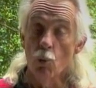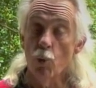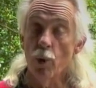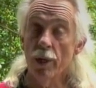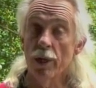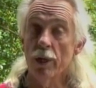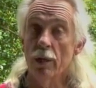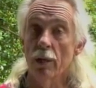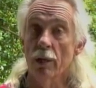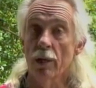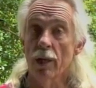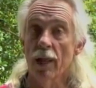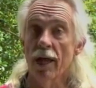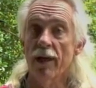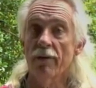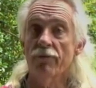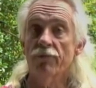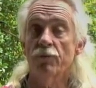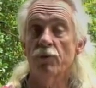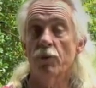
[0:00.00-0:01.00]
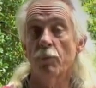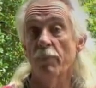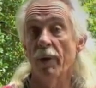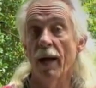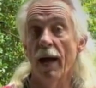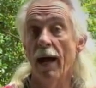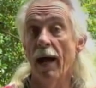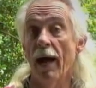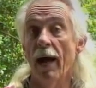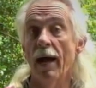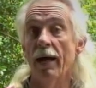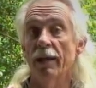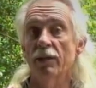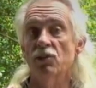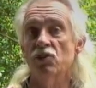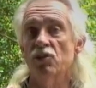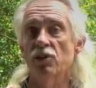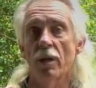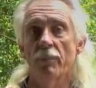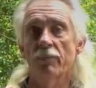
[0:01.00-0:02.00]
we left
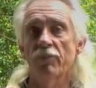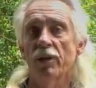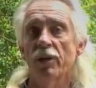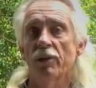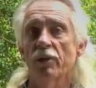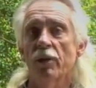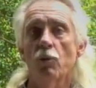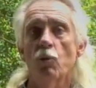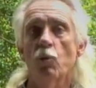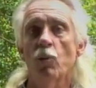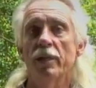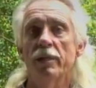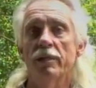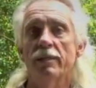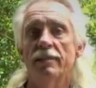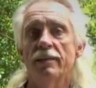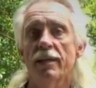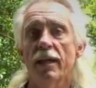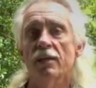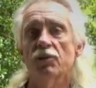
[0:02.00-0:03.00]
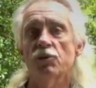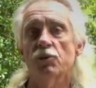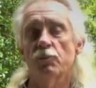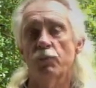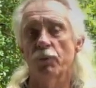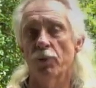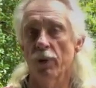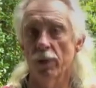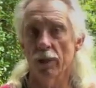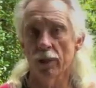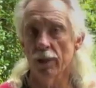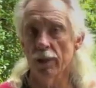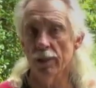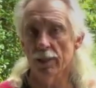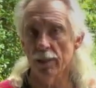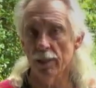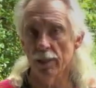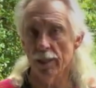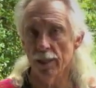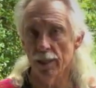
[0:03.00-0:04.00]
behind something that we
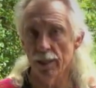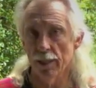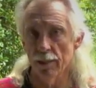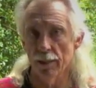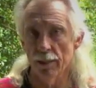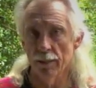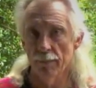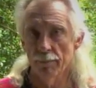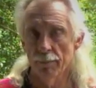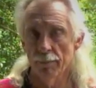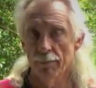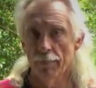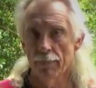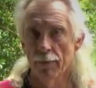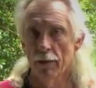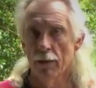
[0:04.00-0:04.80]
desperately need.